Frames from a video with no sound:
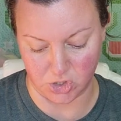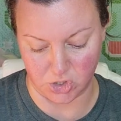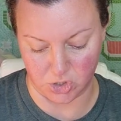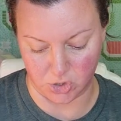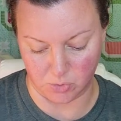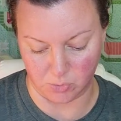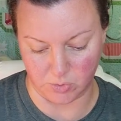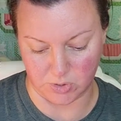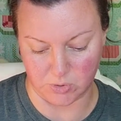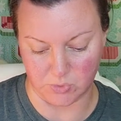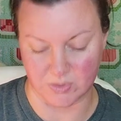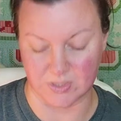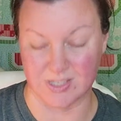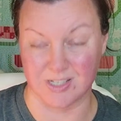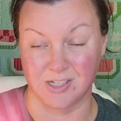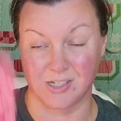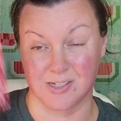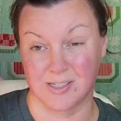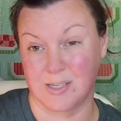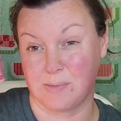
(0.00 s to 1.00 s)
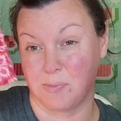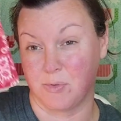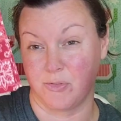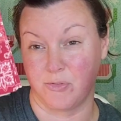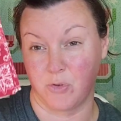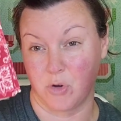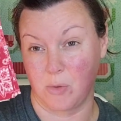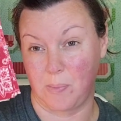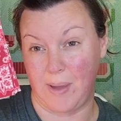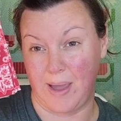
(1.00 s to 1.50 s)
2, which was just a simple
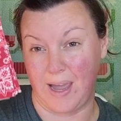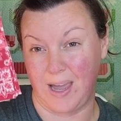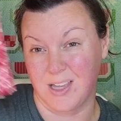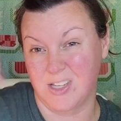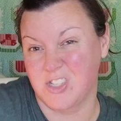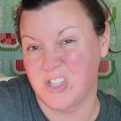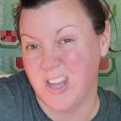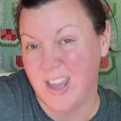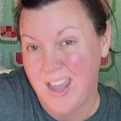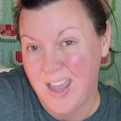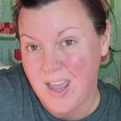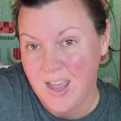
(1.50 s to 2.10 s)
4-patch.